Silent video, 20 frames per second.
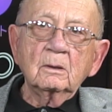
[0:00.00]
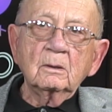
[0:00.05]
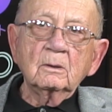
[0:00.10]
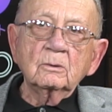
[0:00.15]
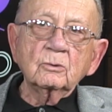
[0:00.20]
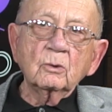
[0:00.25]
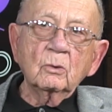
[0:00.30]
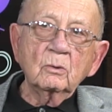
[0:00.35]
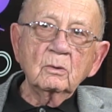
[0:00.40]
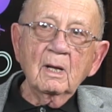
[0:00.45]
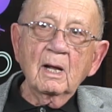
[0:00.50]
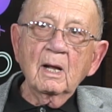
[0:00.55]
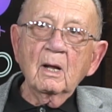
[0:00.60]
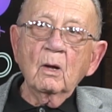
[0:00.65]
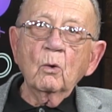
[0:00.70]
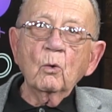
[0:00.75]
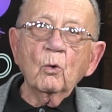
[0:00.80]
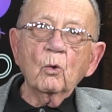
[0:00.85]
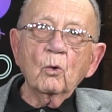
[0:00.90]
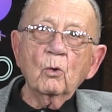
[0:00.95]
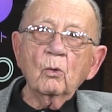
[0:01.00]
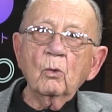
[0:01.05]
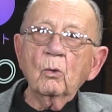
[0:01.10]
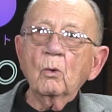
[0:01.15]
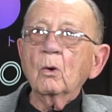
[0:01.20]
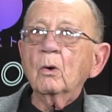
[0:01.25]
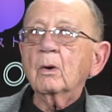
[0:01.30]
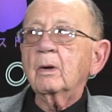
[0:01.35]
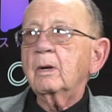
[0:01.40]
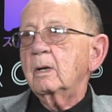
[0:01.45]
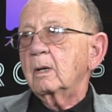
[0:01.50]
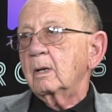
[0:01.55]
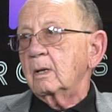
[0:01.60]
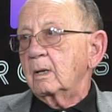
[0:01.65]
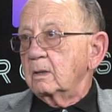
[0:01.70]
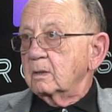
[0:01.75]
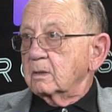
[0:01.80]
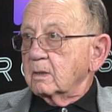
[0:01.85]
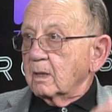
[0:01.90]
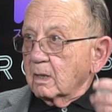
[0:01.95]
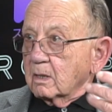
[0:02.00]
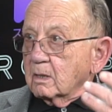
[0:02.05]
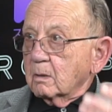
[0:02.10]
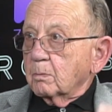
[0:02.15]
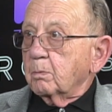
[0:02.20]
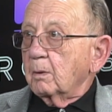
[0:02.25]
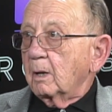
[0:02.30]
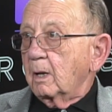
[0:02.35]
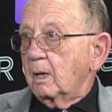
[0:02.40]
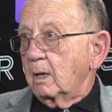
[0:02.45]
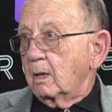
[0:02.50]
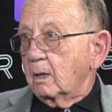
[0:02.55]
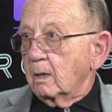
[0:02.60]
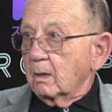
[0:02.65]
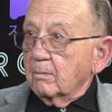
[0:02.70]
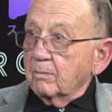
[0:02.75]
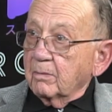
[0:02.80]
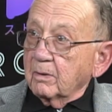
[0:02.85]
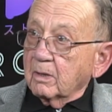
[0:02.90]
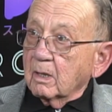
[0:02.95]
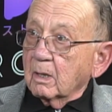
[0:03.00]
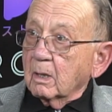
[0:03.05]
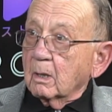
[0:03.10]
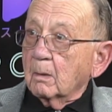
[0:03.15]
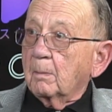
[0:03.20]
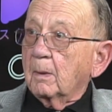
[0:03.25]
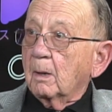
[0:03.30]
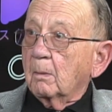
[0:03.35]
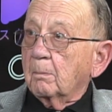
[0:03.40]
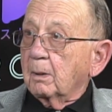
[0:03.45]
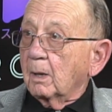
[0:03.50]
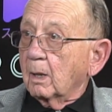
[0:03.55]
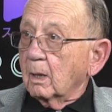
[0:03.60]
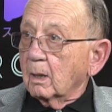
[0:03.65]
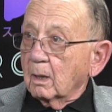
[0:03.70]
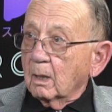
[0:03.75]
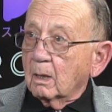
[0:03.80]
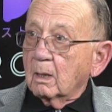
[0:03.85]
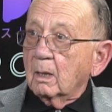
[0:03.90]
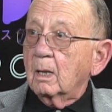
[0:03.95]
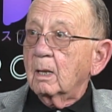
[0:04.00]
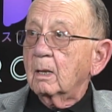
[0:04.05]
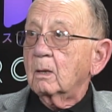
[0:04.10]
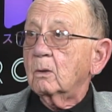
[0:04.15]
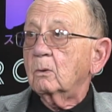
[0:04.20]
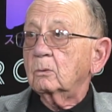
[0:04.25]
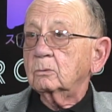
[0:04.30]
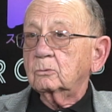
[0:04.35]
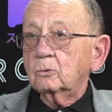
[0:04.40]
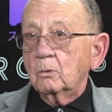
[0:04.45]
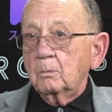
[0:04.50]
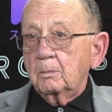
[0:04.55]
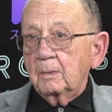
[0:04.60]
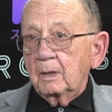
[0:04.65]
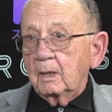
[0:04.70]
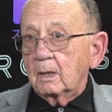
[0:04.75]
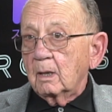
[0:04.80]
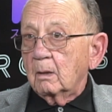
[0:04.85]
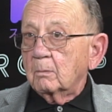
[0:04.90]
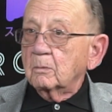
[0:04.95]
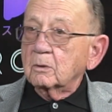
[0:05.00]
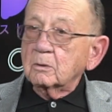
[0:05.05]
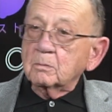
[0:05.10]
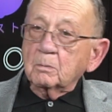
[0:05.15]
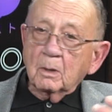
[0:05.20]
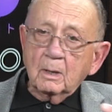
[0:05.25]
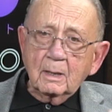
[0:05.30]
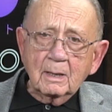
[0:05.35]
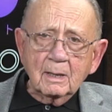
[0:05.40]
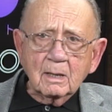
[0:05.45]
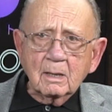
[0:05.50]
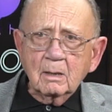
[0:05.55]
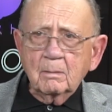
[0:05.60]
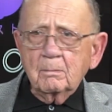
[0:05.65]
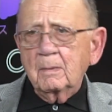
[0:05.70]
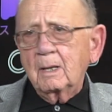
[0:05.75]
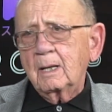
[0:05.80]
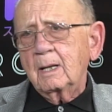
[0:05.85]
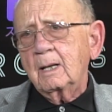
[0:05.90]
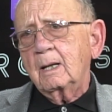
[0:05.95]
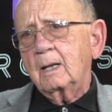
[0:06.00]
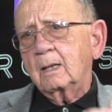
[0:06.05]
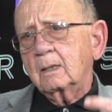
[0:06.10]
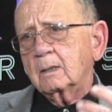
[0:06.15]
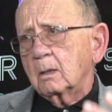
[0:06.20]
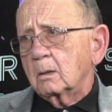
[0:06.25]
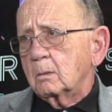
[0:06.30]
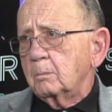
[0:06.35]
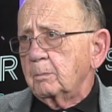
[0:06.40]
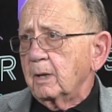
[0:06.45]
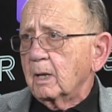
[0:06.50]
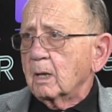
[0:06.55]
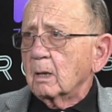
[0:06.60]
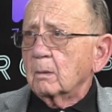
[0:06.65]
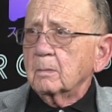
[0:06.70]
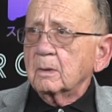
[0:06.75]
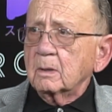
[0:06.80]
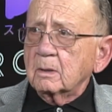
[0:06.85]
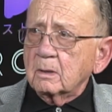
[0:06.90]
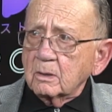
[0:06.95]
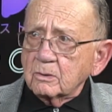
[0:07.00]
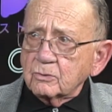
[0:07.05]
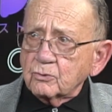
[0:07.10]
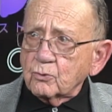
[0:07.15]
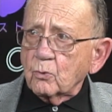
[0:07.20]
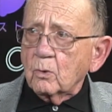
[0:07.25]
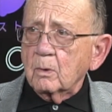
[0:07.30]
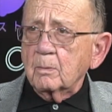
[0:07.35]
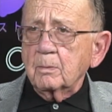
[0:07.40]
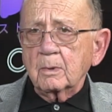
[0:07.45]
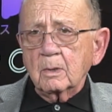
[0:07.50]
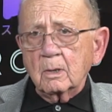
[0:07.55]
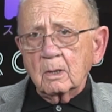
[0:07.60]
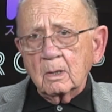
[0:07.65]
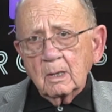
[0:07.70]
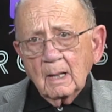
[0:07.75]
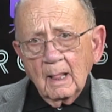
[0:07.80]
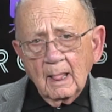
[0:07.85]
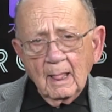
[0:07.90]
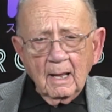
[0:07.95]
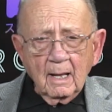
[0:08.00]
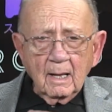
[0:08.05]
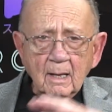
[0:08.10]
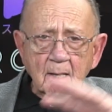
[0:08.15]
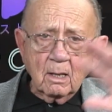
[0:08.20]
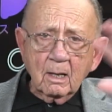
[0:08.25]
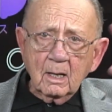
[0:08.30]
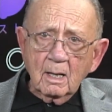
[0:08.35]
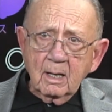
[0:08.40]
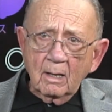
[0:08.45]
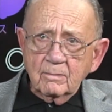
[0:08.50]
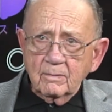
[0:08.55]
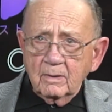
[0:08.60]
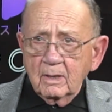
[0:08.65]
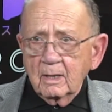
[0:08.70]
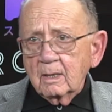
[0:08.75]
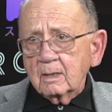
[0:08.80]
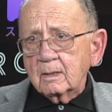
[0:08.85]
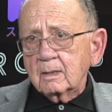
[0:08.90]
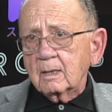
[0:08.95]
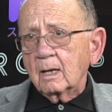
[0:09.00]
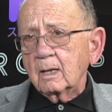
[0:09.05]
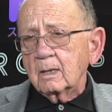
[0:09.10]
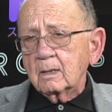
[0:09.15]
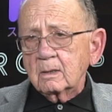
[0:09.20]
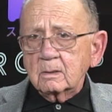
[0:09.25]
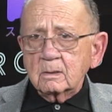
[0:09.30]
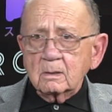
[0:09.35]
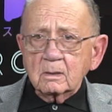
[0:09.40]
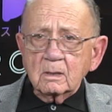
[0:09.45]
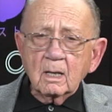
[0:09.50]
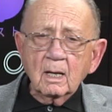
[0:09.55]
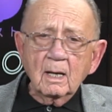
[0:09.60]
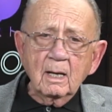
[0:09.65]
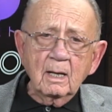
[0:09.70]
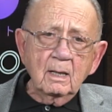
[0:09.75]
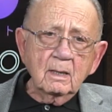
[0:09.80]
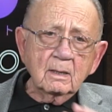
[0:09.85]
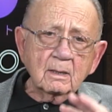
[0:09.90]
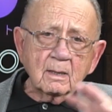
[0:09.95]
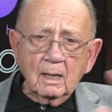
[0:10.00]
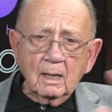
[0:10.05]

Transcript: So now Gloria is explaining everything about polyglycol to me, how much money I can make, that I become a distributor, I could have the entire state,